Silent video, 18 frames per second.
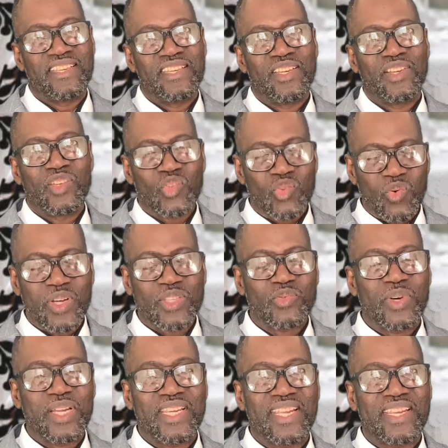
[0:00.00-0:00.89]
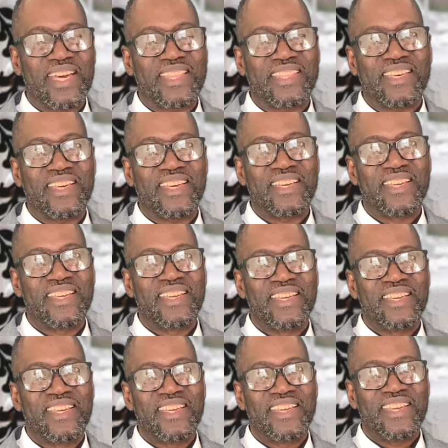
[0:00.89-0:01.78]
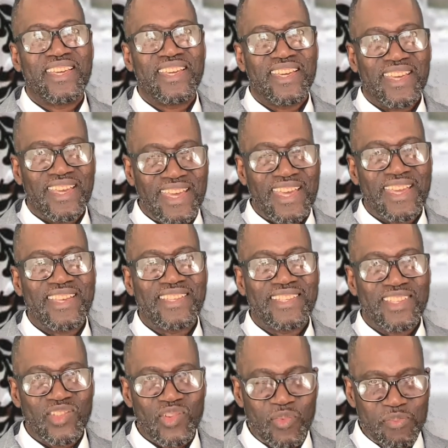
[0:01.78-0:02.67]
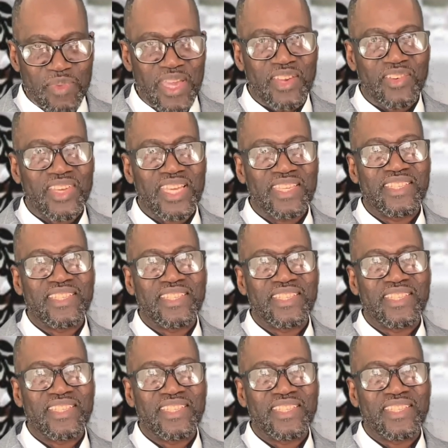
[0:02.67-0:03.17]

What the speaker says: towards one another. And your marriage